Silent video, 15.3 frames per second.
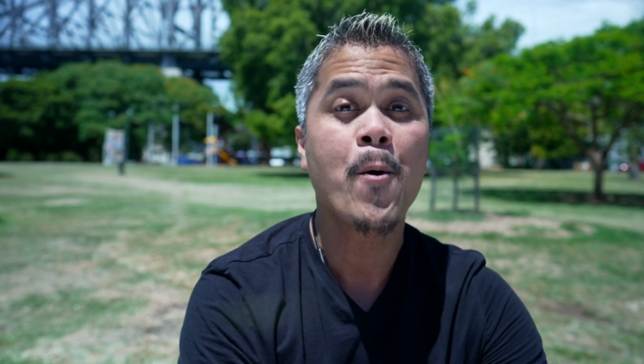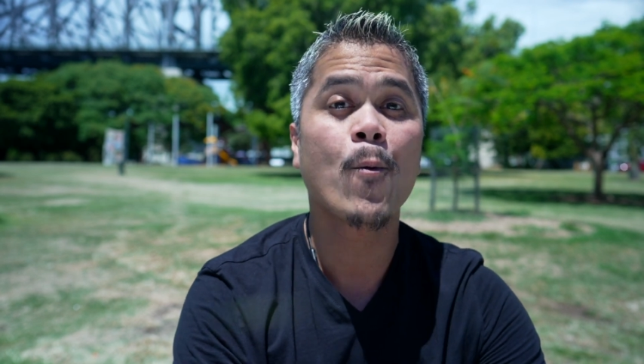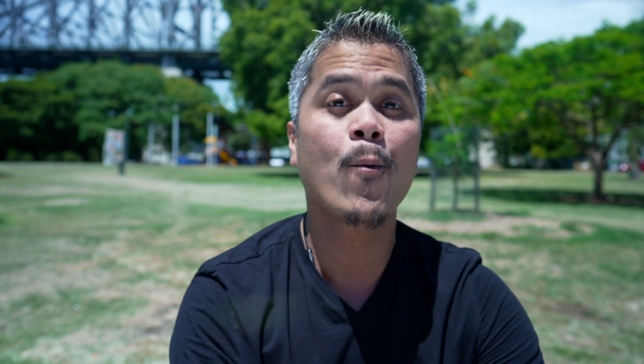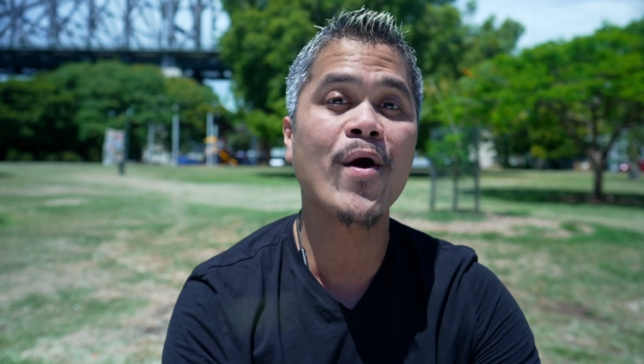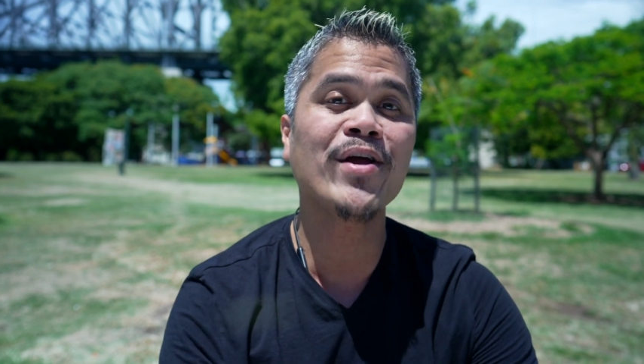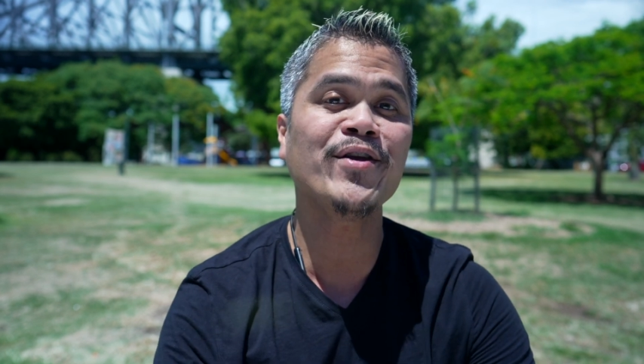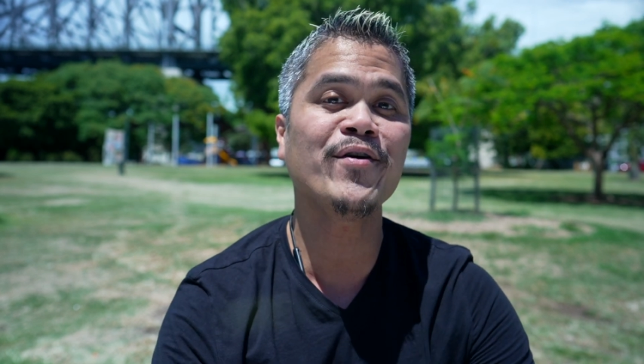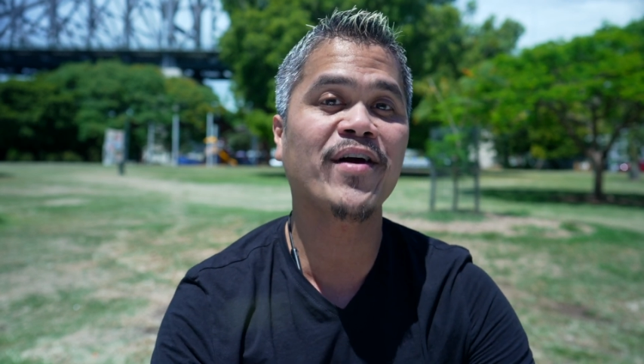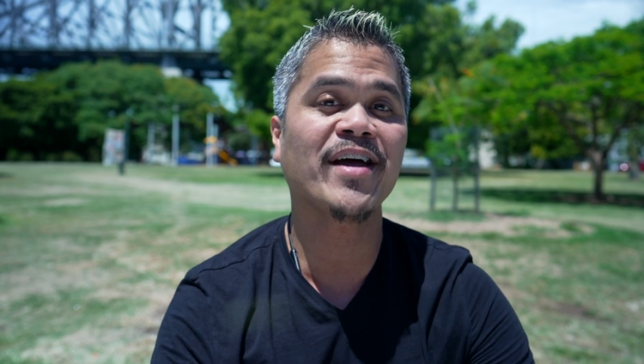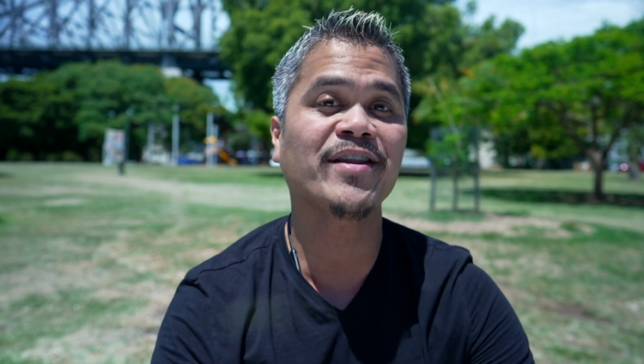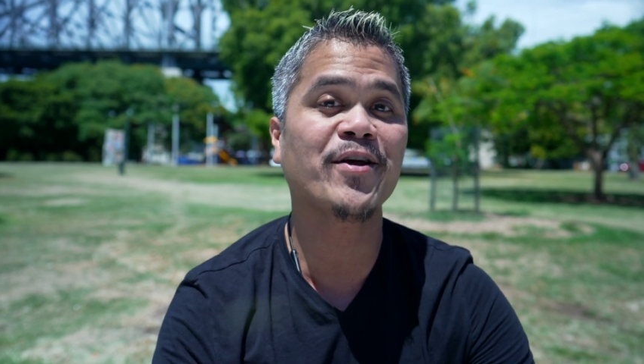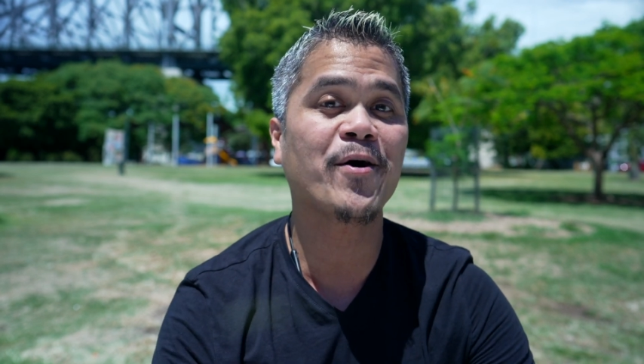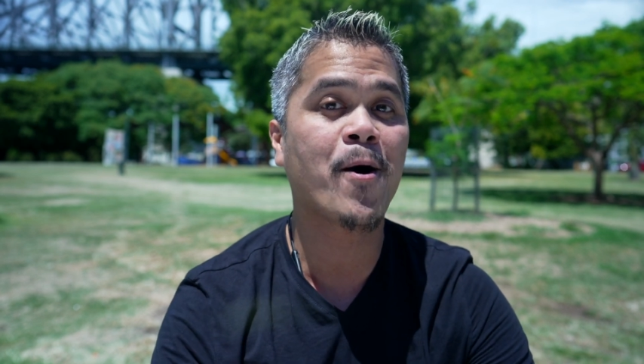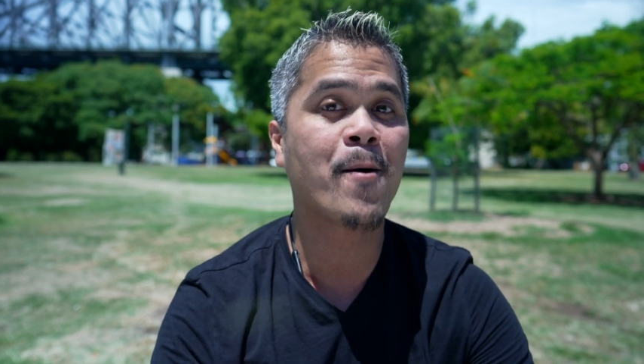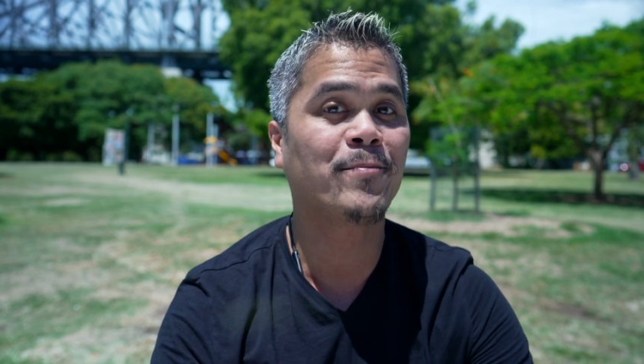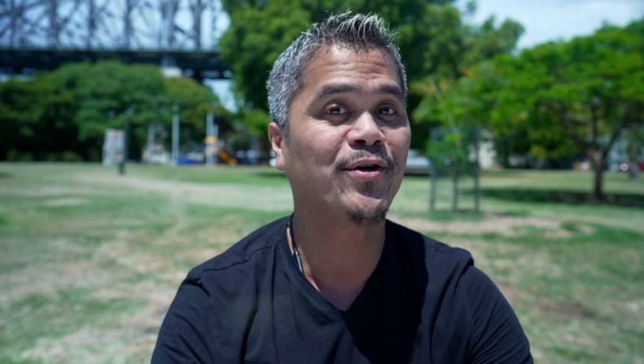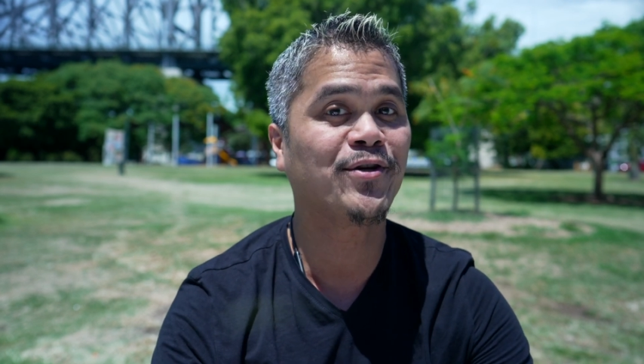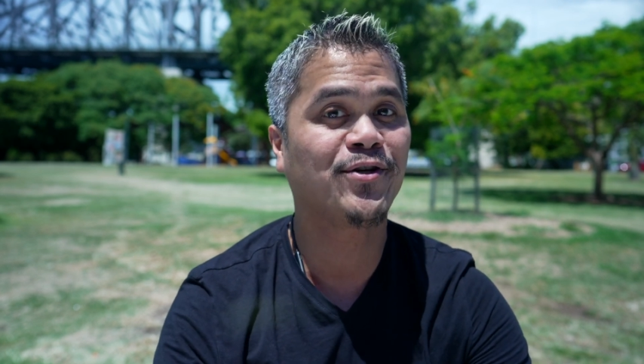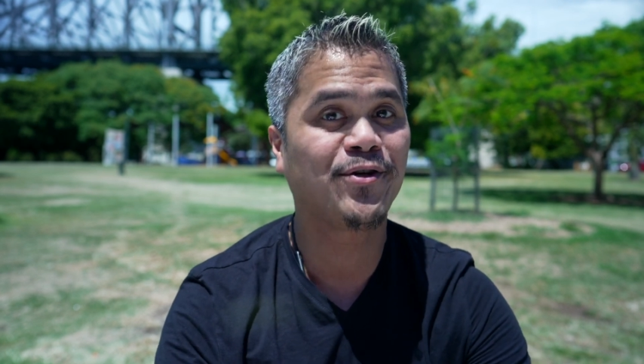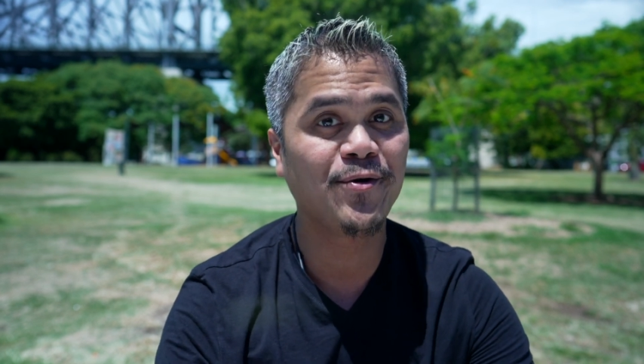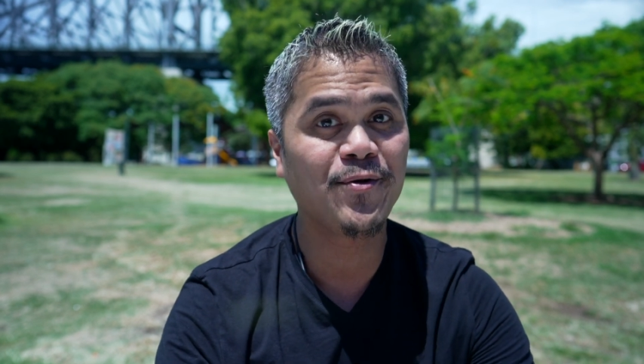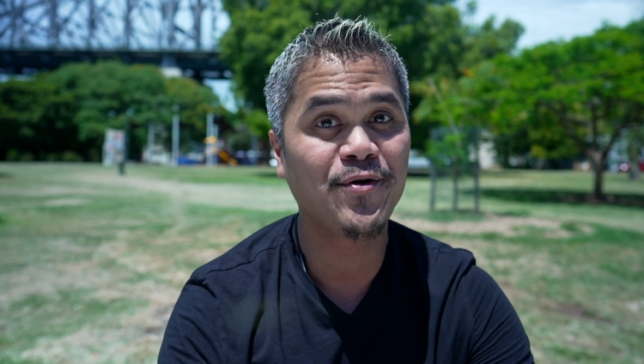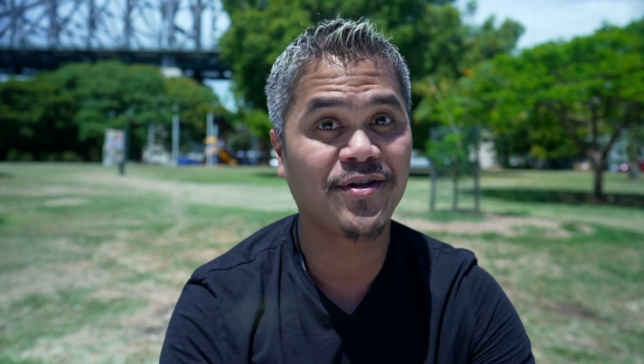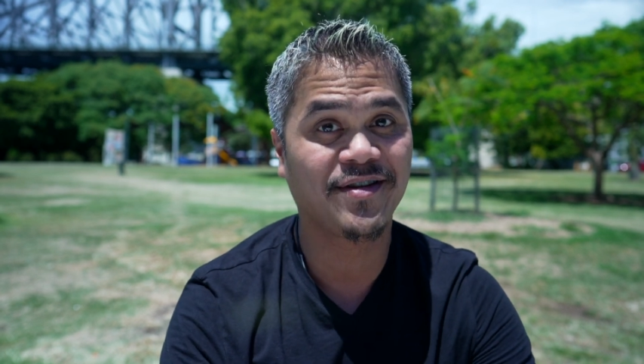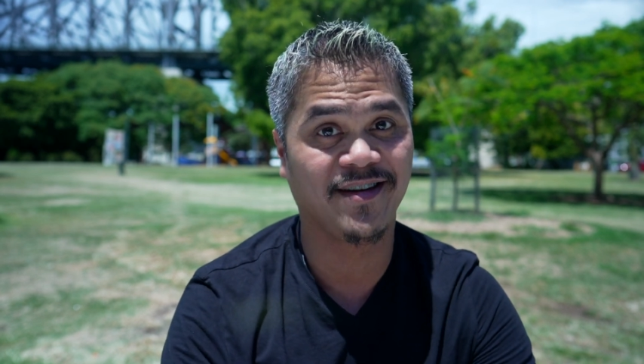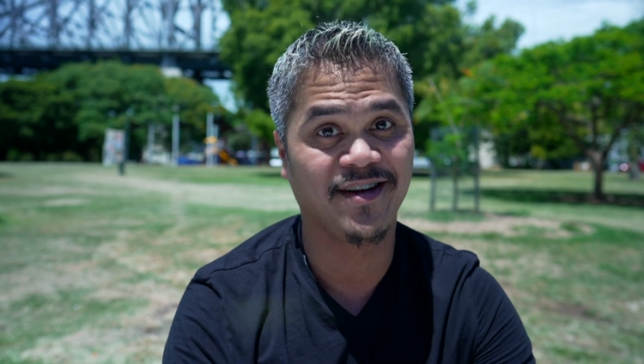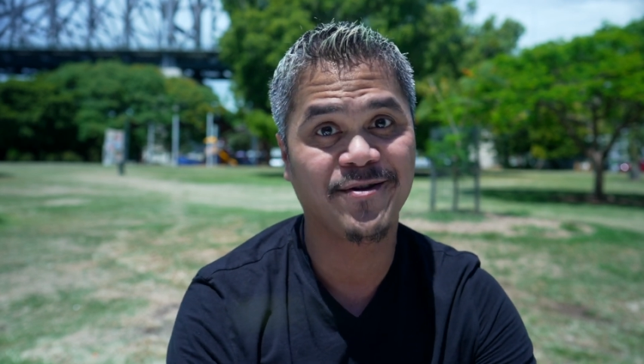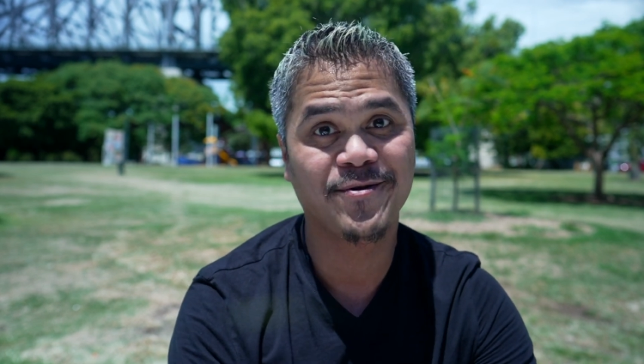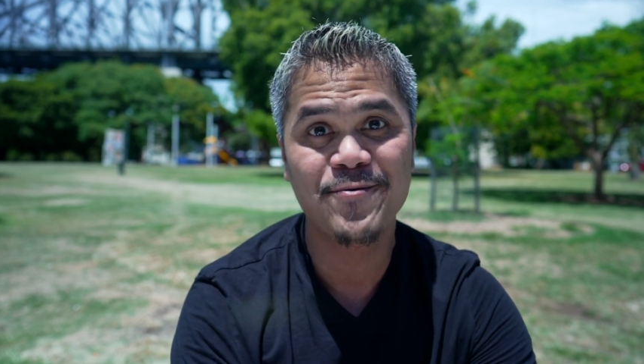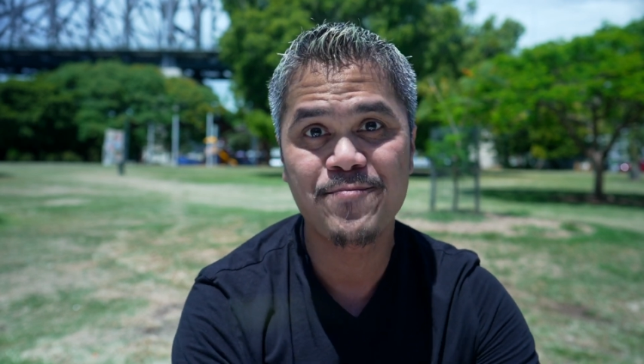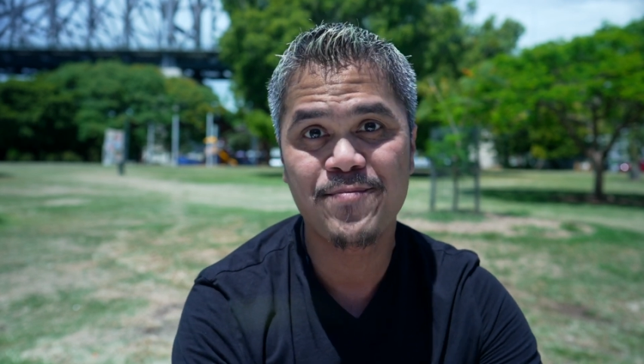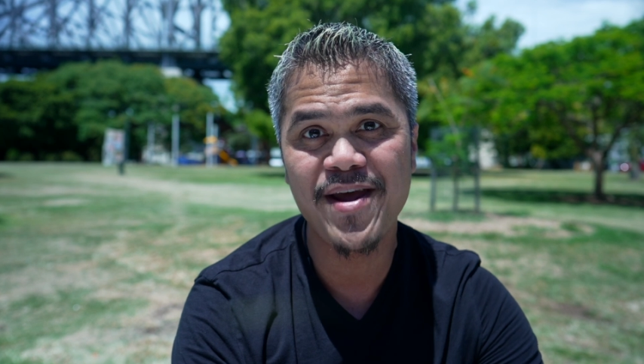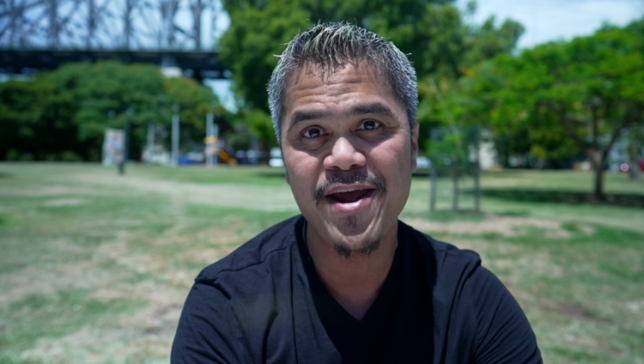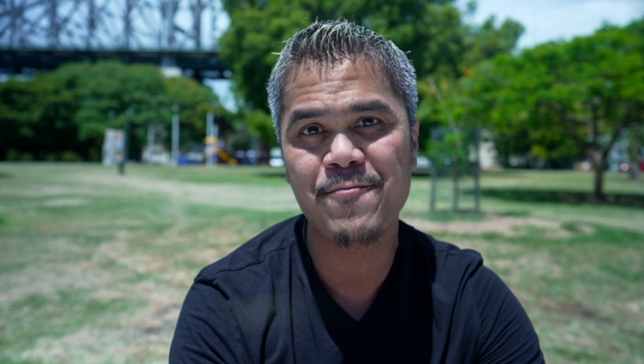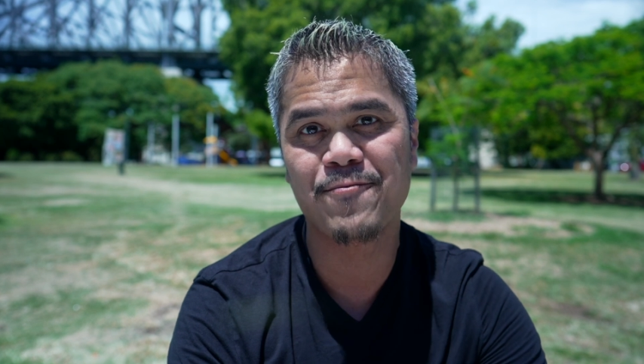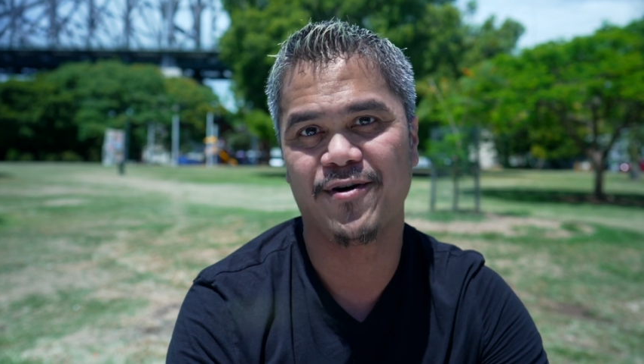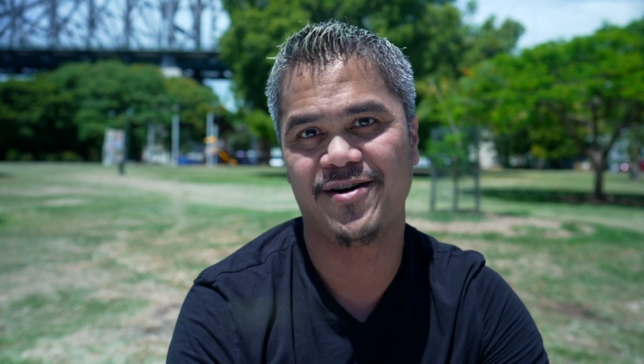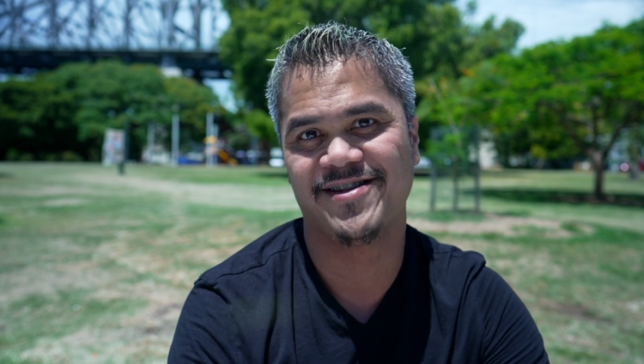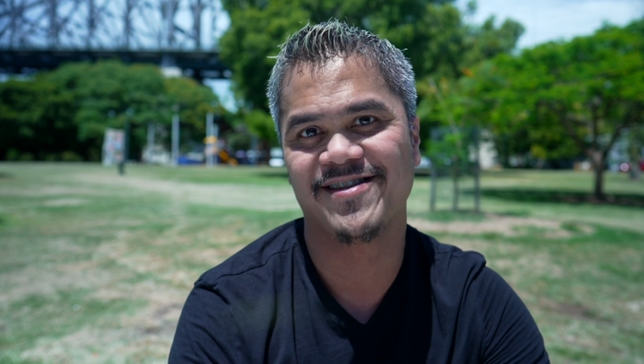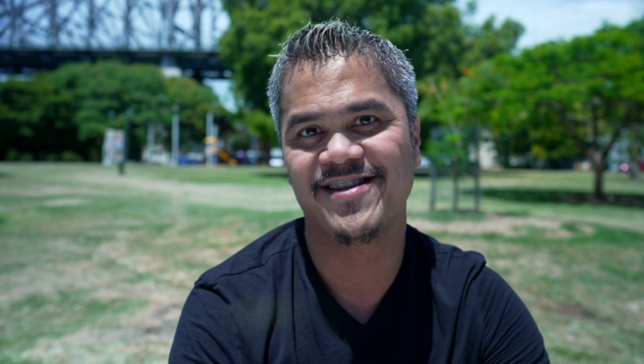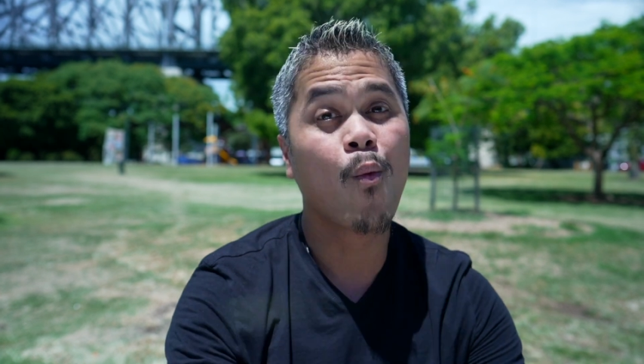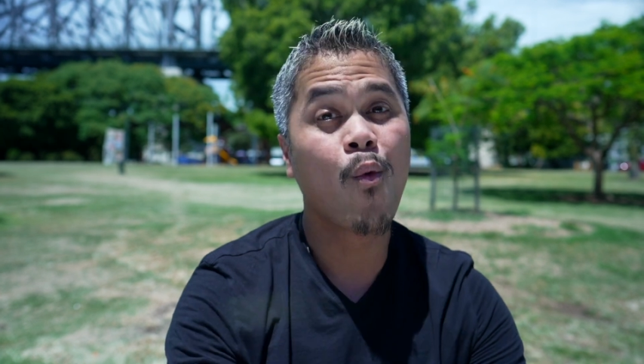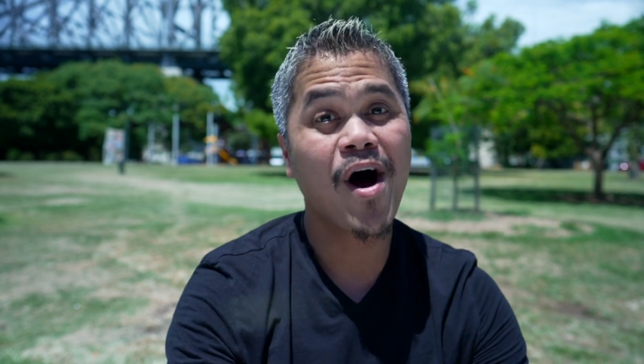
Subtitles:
when you get the opportunity to be one.